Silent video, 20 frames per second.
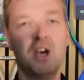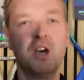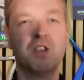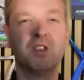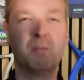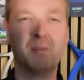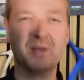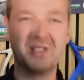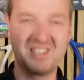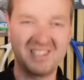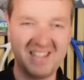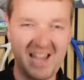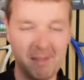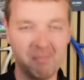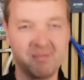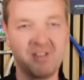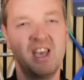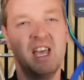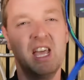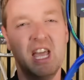The
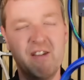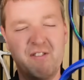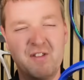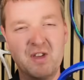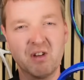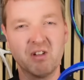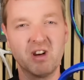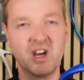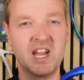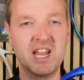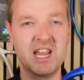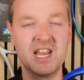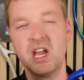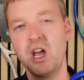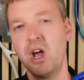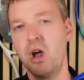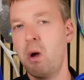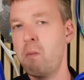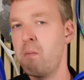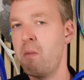Percept, if you're a
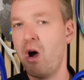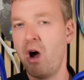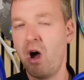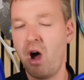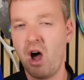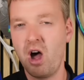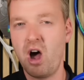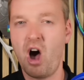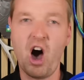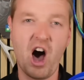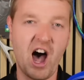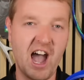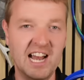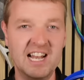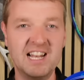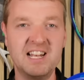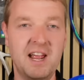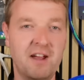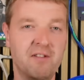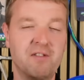high
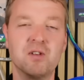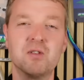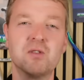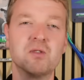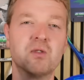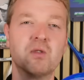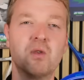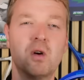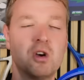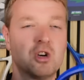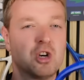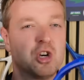level